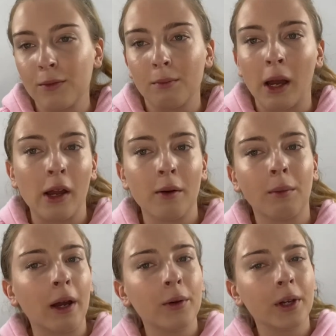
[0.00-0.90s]

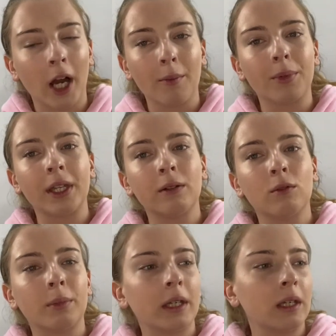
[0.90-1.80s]
my own company will
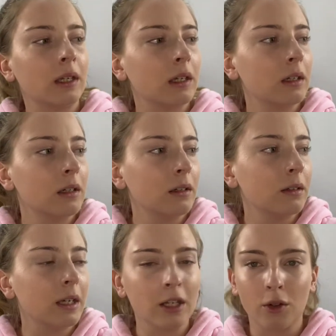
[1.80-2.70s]
be
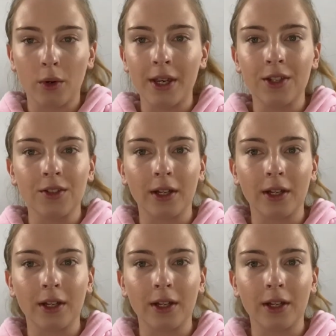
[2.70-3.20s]
increased.